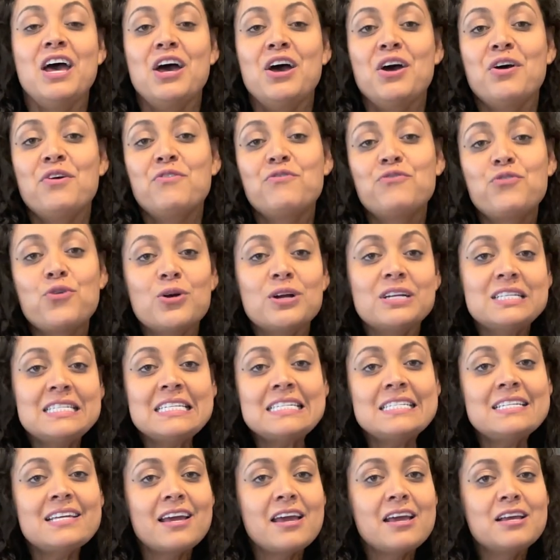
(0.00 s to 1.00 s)
For
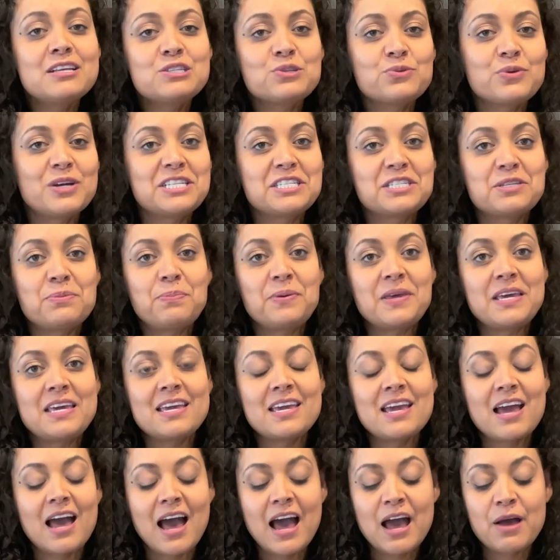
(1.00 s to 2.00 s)
today's
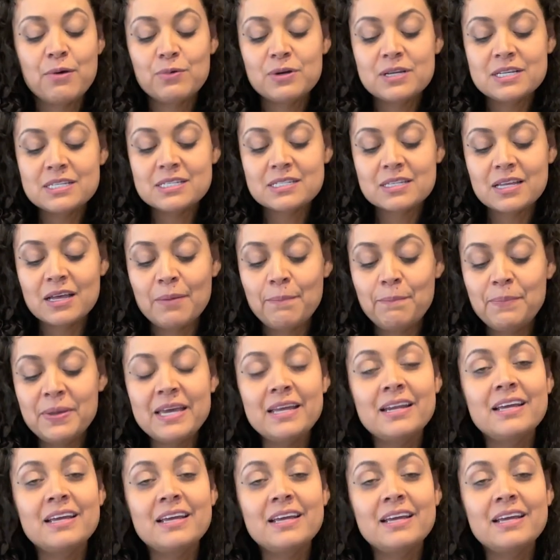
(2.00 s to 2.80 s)
recipe, I was a bit